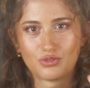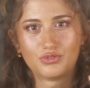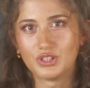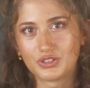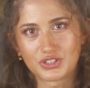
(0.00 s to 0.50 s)

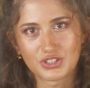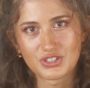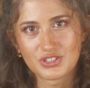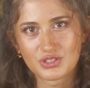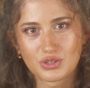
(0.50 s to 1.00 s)

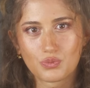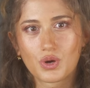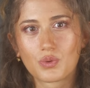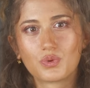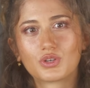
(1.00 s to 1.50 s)
filters, where
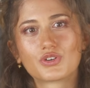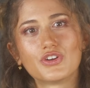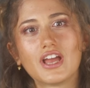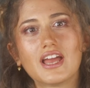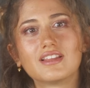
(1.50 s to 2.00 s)
it would
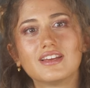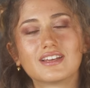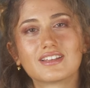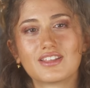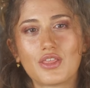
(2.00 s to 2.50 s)
create
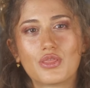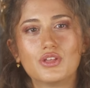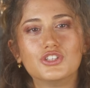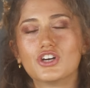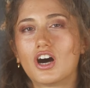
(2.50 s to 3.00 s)
like the
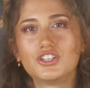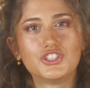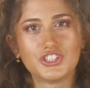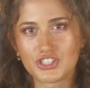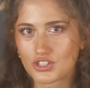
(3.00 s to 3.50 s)

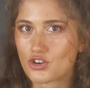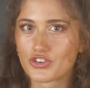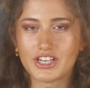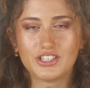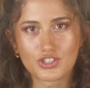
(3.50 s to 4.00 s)
dodgiest green